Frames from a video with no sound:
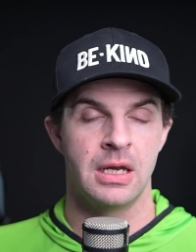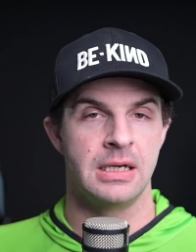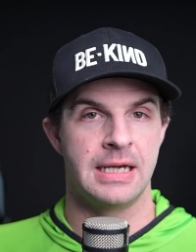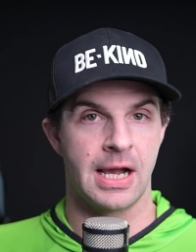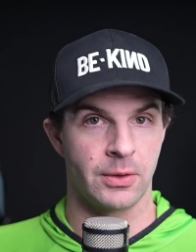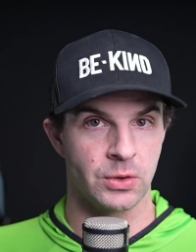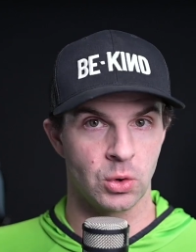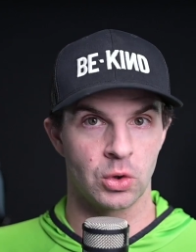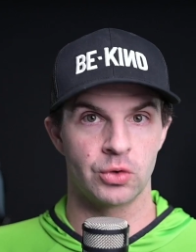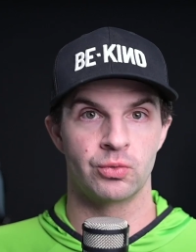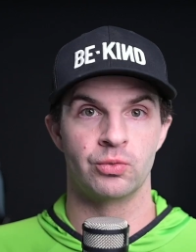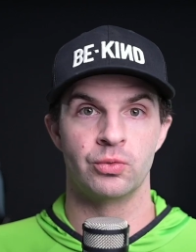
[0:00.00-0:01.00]
Now,
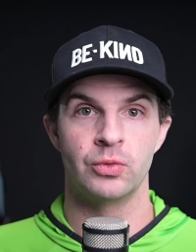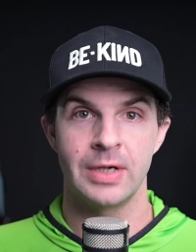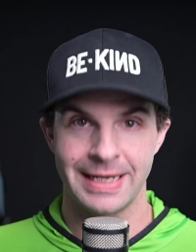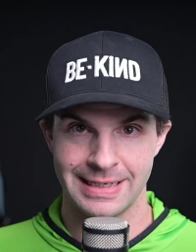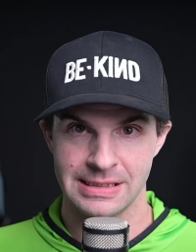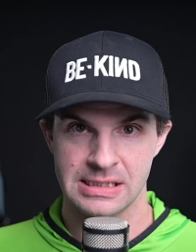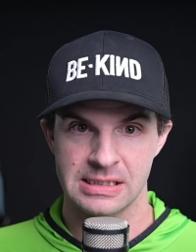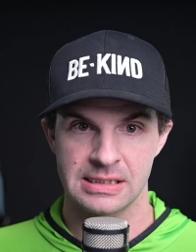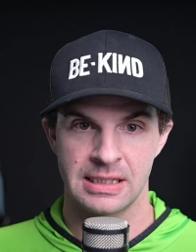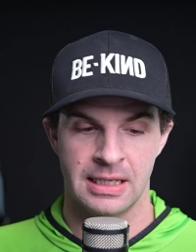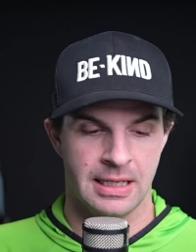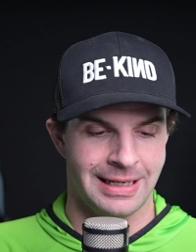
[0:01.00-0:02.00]
your
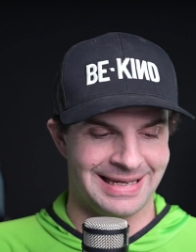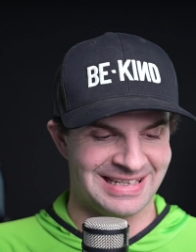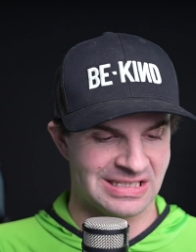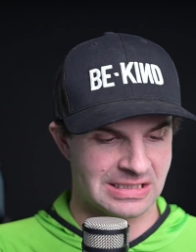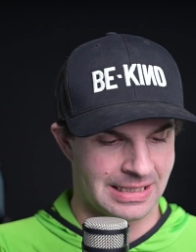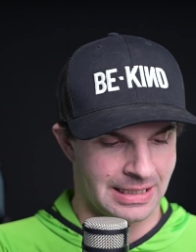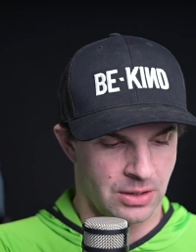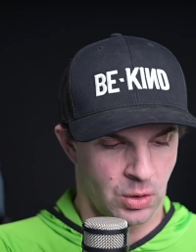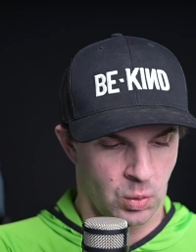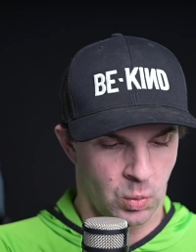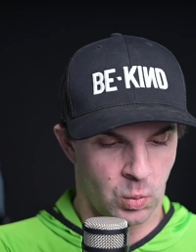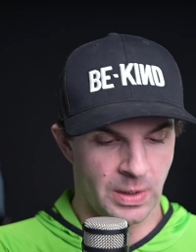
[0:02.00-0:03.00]
risk is
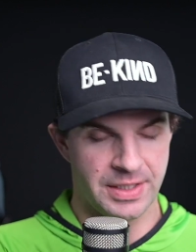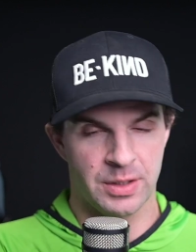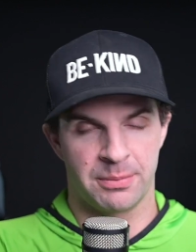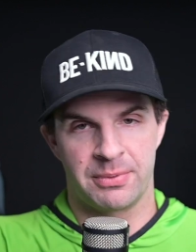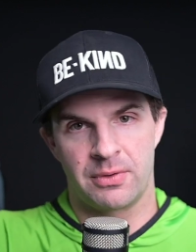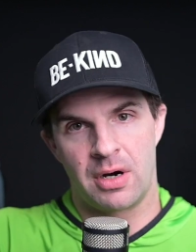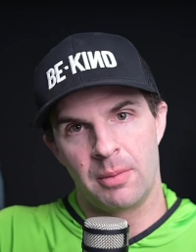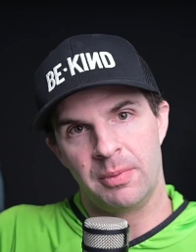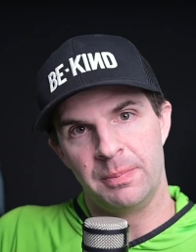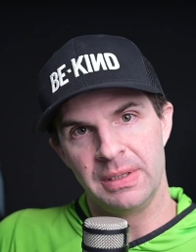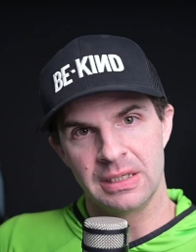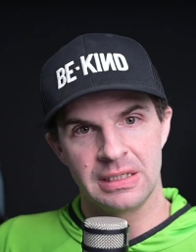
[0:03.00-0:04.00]
what your
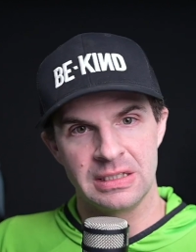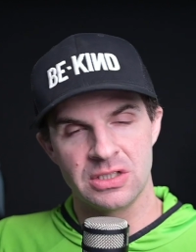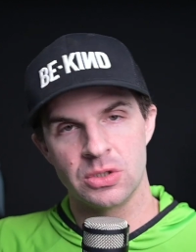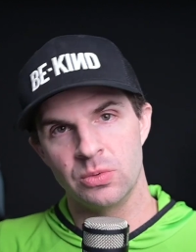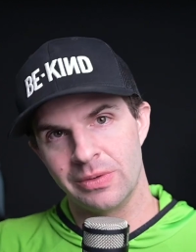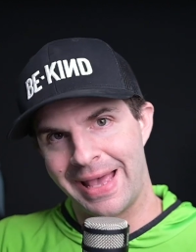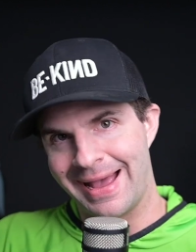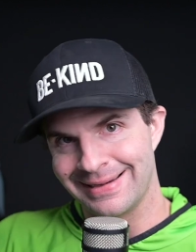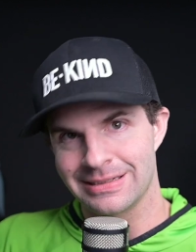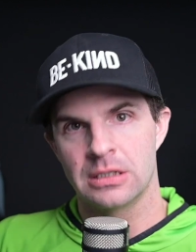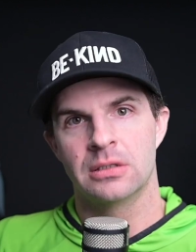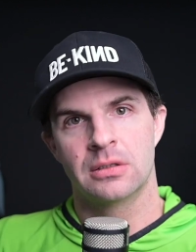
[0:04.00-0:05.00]
probability to
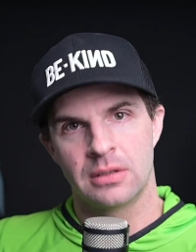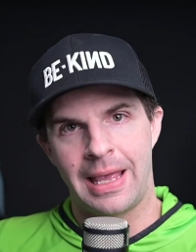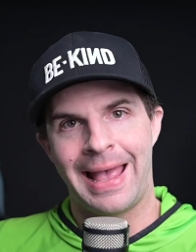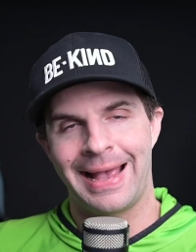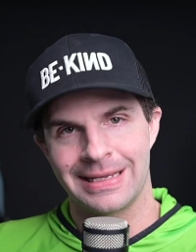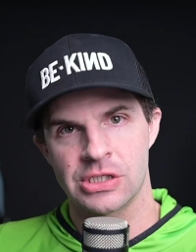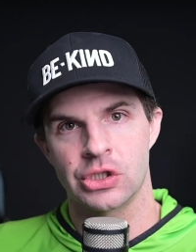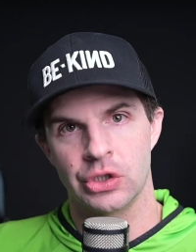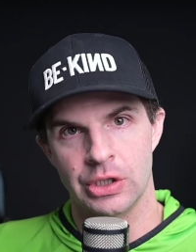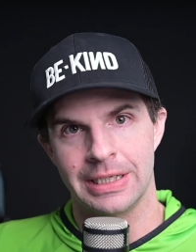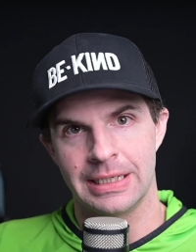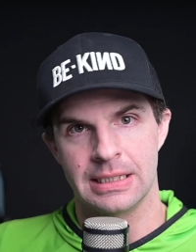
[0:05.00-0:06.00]
that
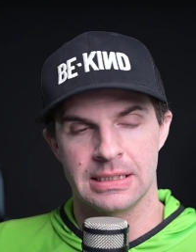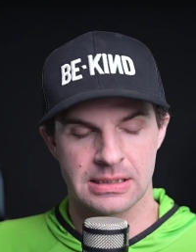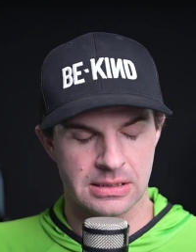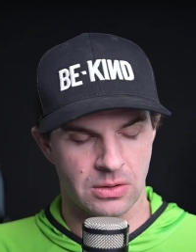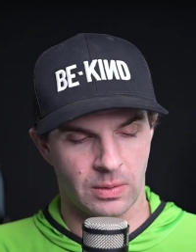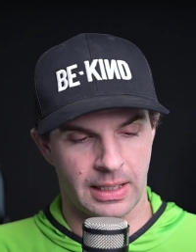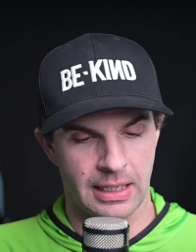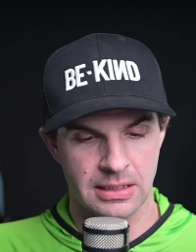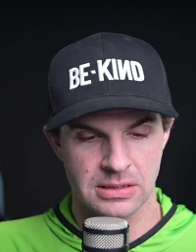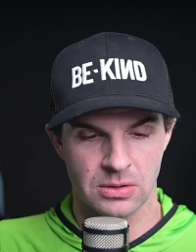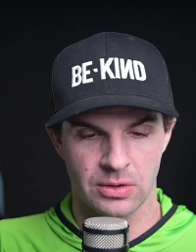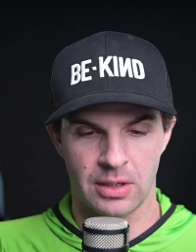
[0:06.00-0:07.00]
hazard is. Okay,
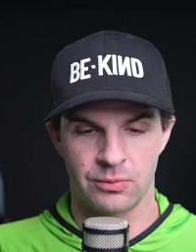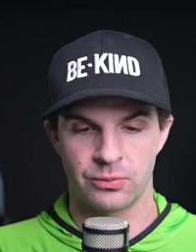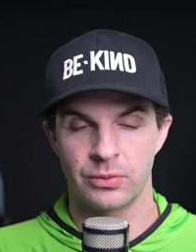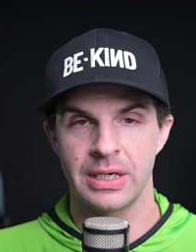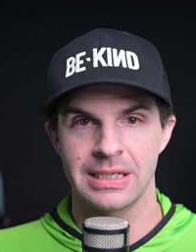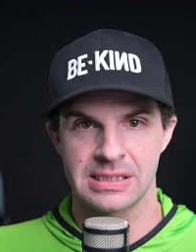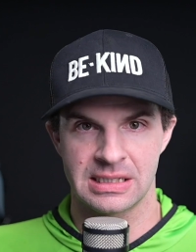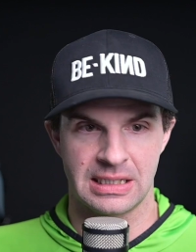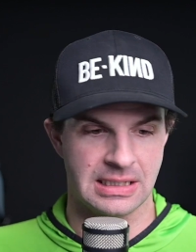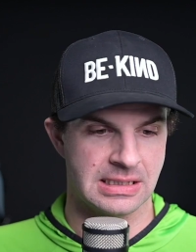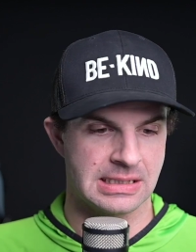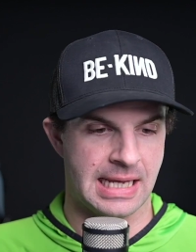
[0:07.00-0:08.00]
so that risk
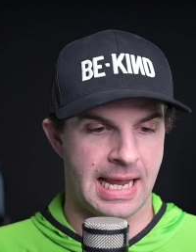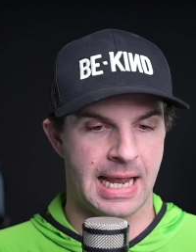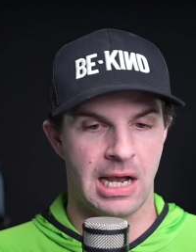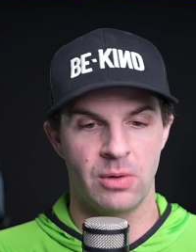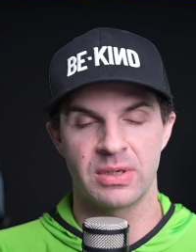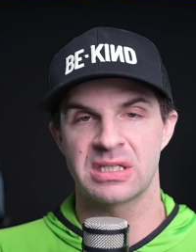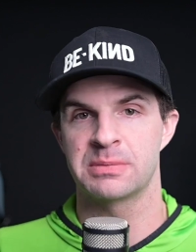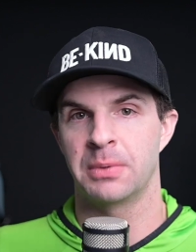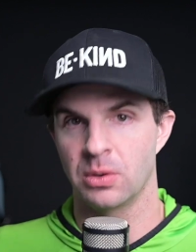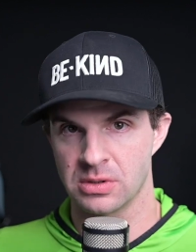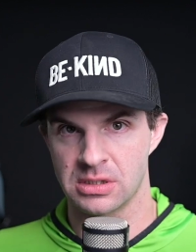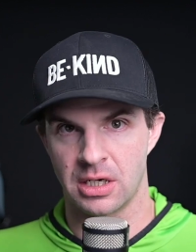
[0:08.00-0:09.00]
is how
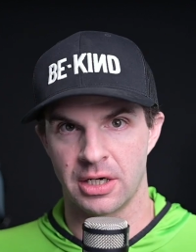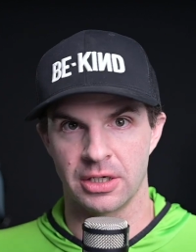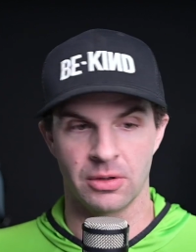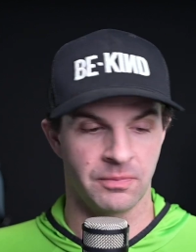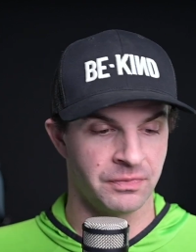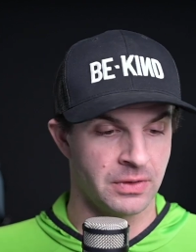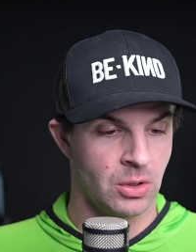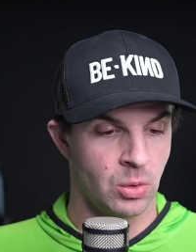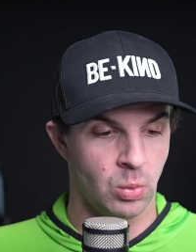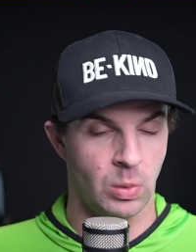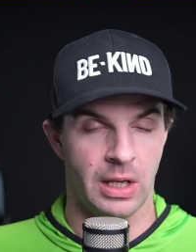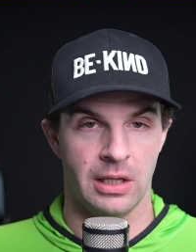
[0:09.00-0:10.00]
exposed are you?
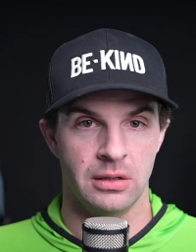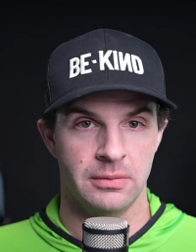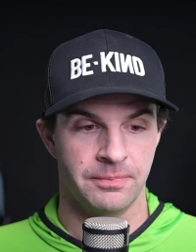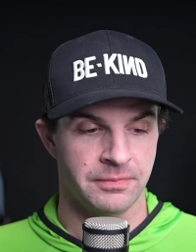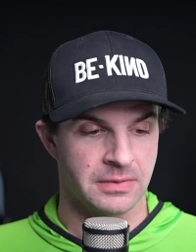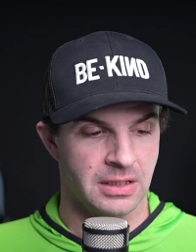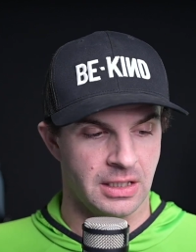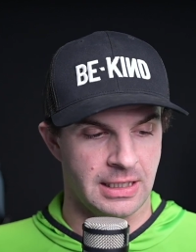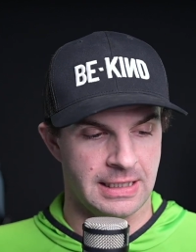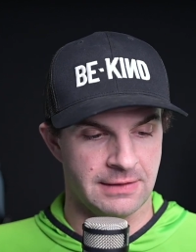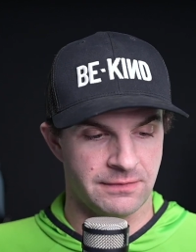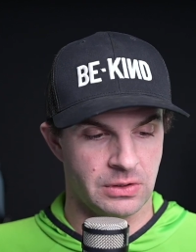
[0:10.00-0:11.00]
Well,
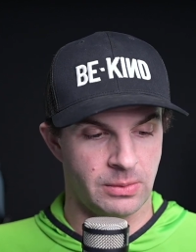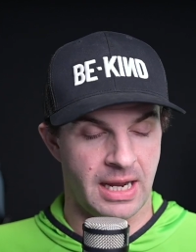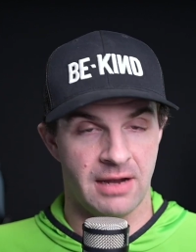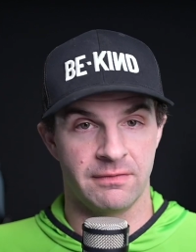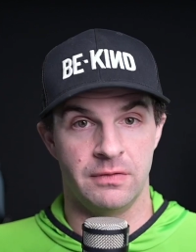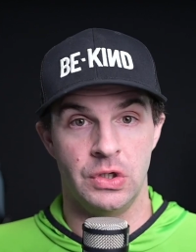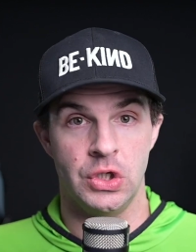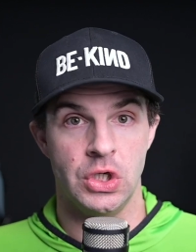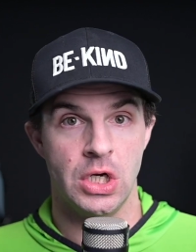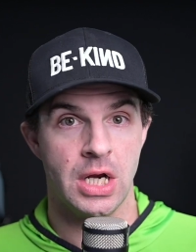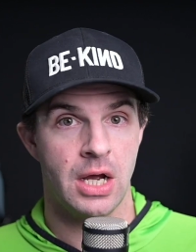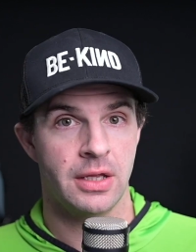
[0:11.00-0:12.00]
if you have
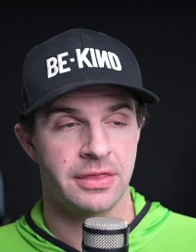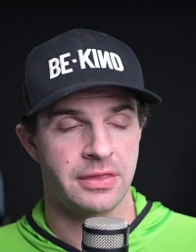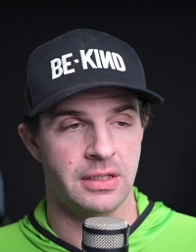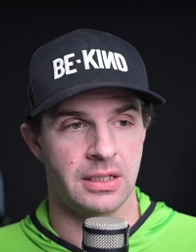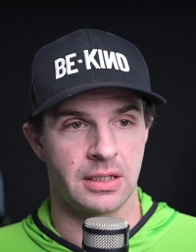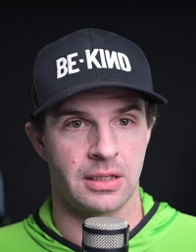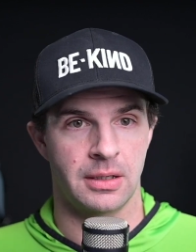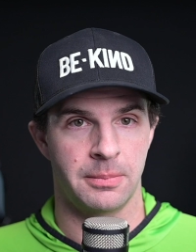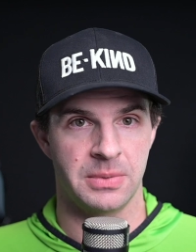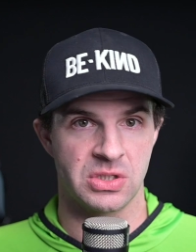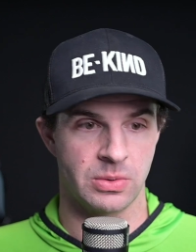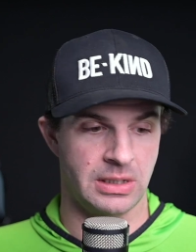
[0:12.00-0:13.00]
nothing
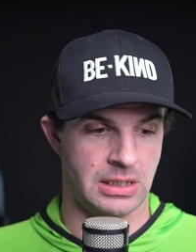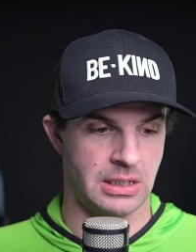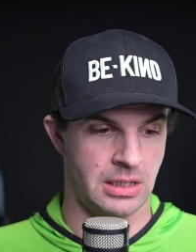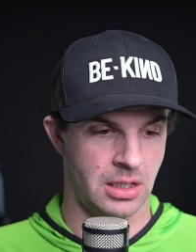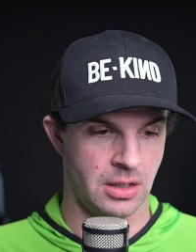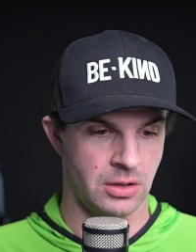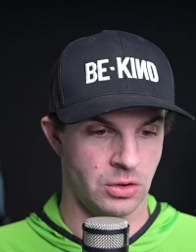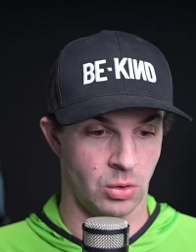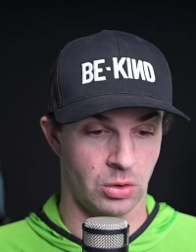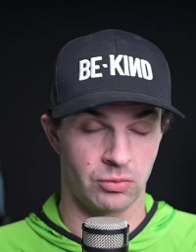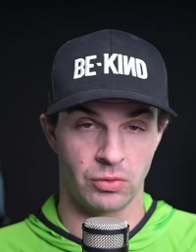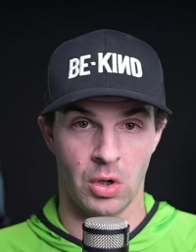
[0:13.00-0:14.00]
between
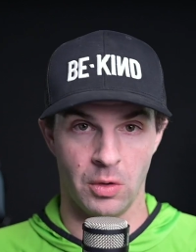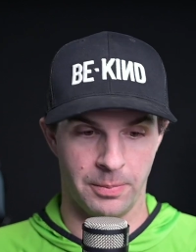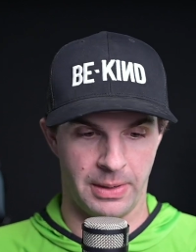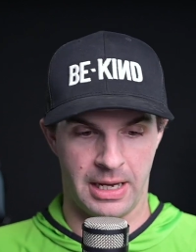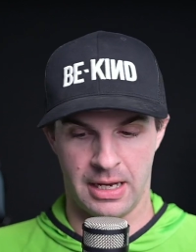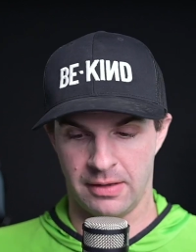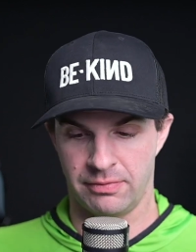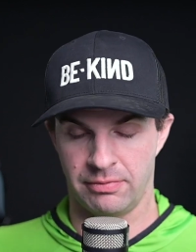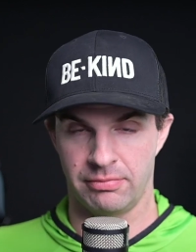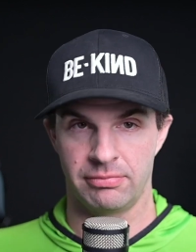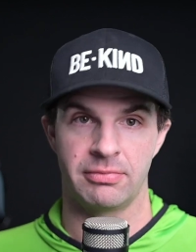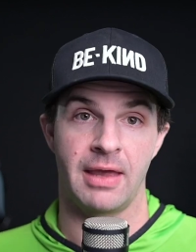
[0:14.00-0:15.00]
your rope and
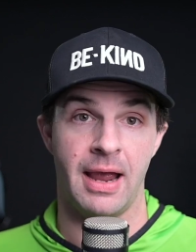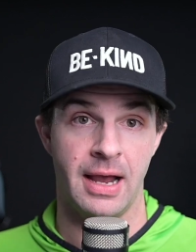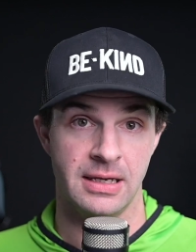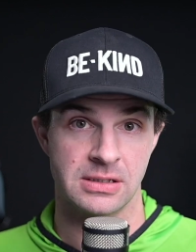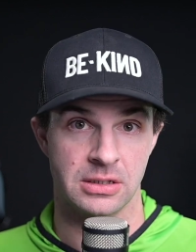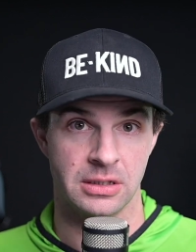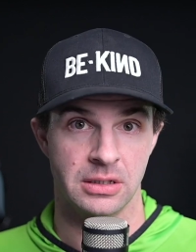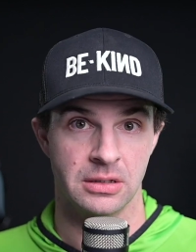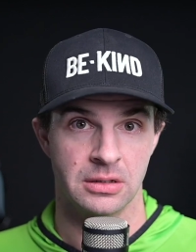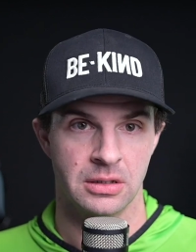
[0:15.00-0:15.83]
the hazard,